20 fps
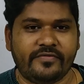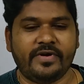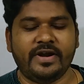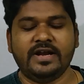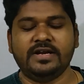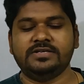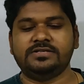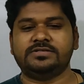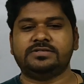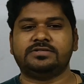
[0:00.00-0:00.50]

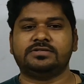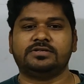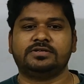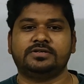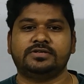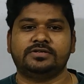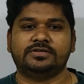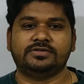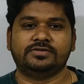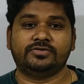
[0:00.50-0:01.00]
friends,
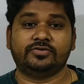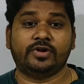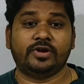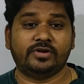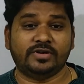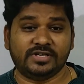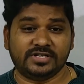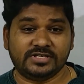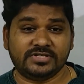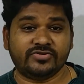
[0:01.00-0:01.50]
today we
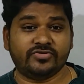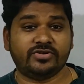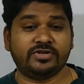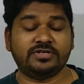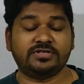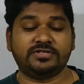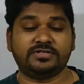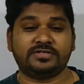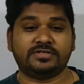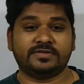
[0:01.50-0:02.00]
will
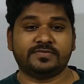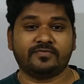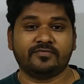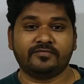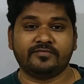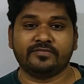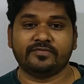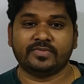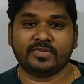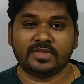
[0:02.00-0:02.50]
discuss
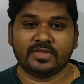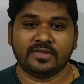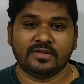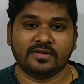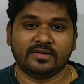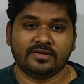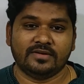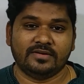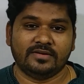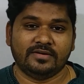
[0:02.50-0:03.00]

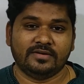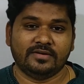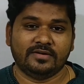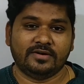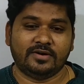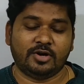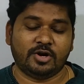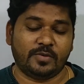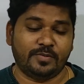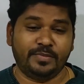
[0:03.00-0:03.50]

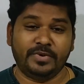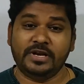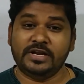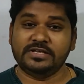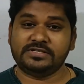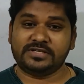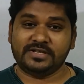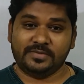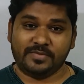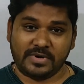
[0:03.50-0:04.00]

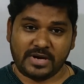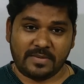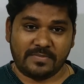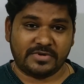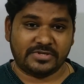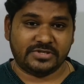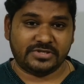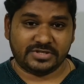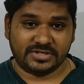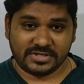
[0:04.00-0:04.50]
combination of
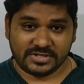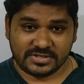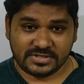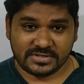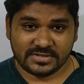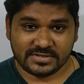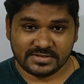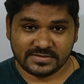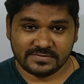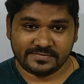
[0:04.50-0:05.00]

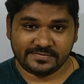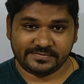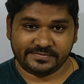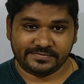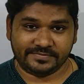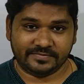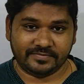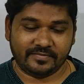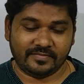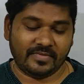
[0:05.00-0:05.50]
capacitors,
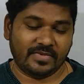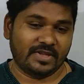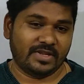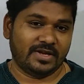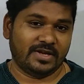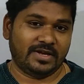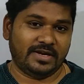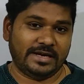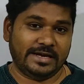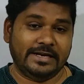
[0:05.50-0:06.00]

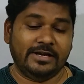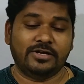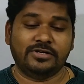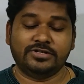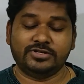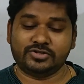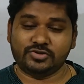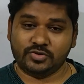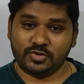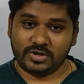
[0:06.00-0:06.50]
energy
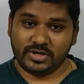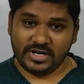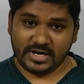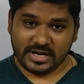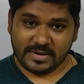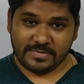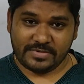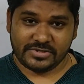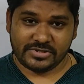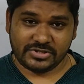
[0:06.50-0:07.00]
stored in
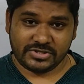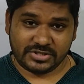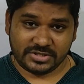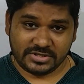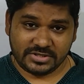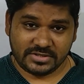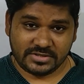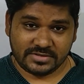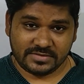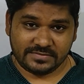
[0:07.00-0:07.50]

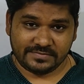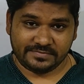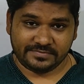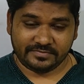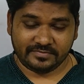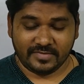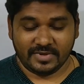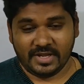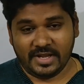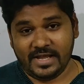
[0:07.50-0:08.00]
capacitor,
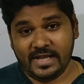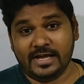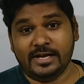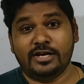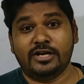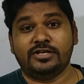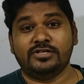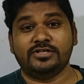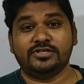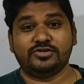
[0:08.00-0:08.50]

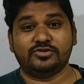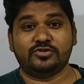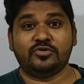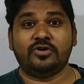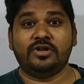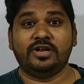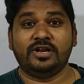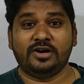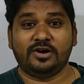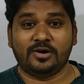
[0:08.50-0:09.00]
energy
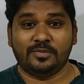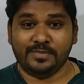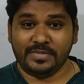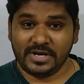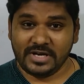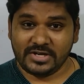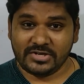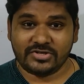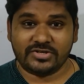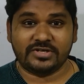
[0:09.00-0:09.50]
stored in
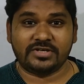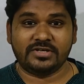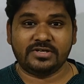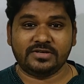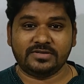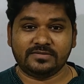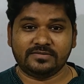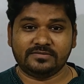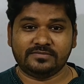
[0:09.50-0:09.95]
combination